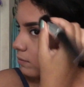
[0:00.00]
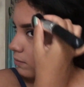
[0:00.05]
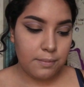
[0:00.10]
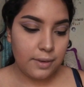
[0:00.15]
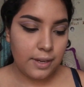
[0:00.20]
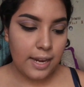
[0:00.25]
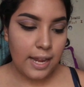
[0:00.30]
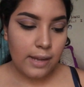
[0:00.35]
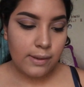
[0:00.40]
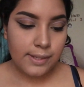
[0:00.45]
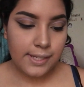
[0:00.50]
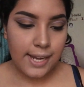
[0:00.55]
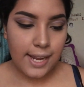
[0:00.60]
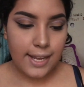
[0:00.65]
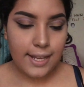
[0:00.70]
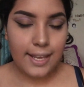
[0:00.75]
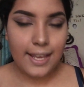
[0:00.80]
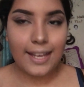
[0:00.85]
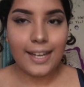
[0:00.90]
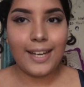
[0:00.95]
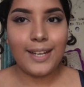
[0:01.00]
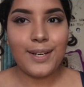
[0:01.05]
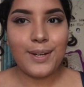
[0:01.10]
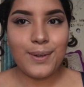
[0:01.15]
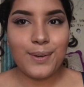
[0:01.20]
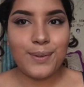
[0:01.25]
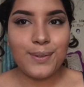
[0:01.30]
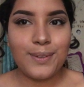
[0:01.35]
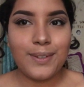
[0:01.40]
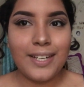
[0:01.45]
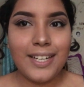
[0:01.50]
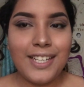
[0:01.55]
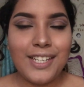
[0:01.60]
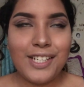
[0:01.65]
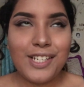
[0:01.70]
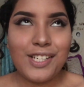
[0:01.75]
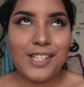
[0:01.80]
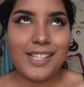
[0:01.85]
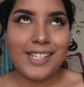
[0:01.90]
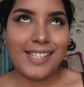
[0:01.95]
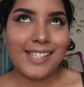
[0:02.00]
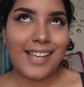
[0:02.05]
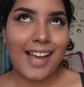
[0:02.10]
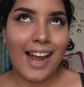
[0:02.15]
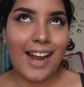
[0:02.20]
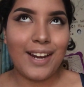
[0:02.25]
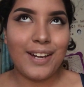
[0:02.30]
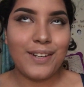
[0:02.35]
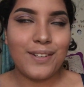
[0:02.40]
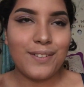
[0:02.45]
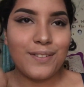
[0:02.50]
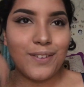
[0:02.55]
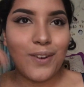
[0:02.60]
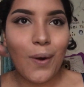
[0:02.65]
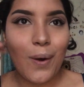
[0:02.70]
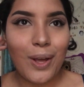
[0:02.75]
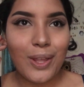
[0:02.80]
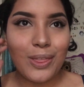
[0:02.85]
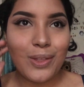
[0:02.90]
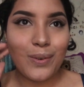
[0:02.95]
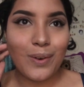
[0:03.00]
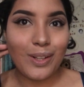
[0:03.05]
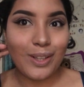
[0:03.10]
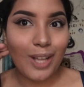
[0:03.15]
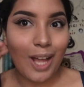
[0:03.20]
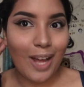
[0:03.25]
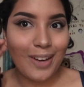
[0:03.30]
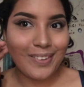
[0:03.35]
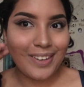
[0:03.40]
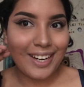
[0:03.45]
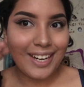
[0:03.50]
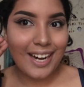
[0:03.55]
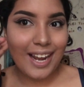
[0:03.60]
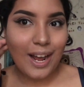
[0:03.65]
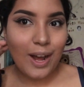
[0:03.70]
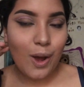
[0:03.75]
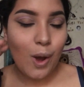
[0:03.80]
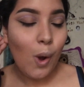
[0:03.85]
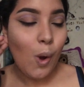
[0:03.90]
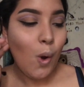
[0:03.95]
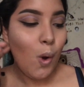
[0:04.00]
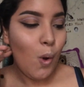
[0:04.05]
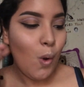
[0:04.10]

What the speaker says: Now taking, I know she's kind of going through a lot right now